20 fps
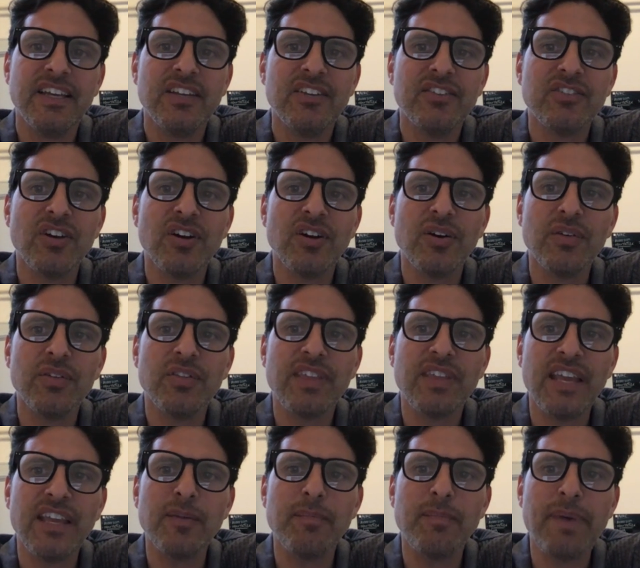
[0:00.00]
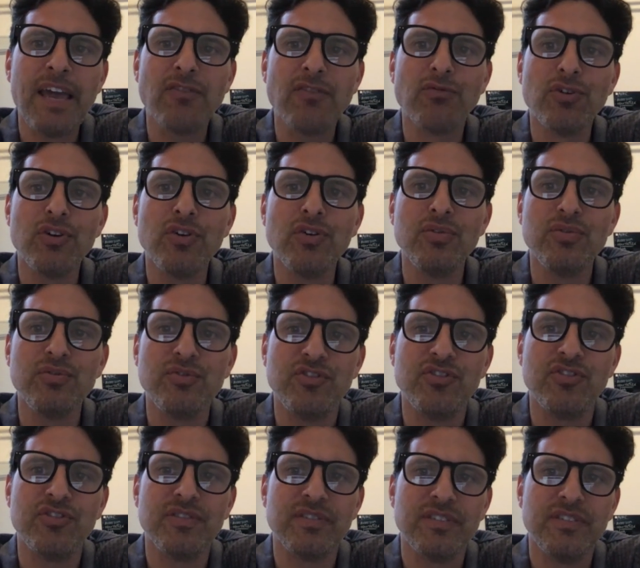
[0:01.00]
So thank you. Baton
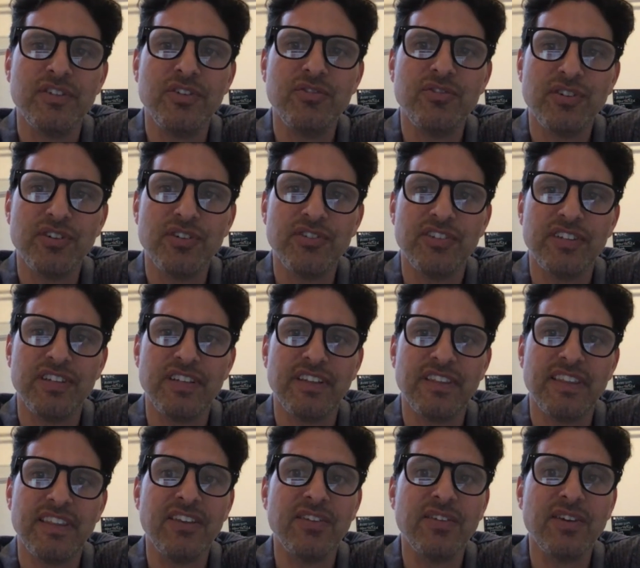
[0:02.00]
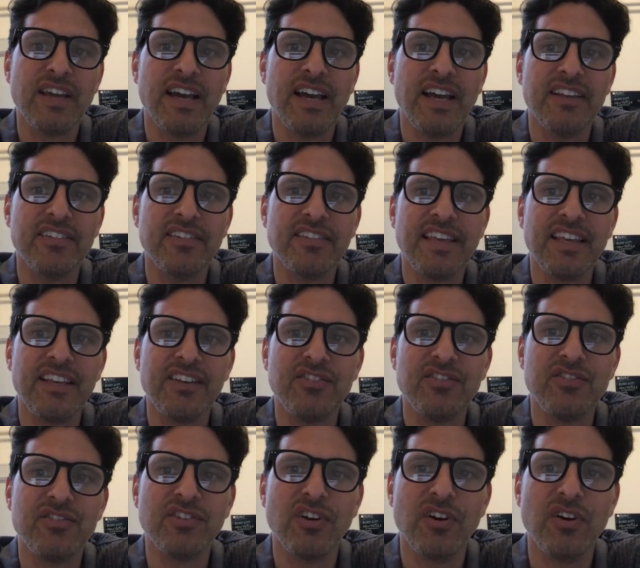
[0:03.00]
Rouge, New Jersey. Thank you guys. Thank you
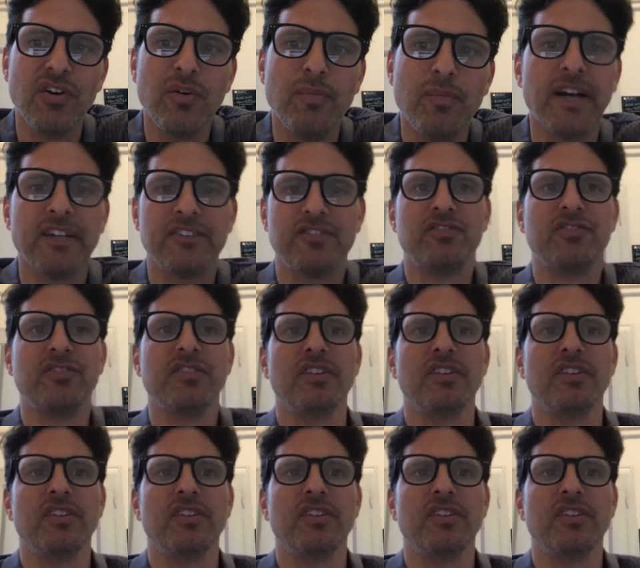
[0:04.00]
so much.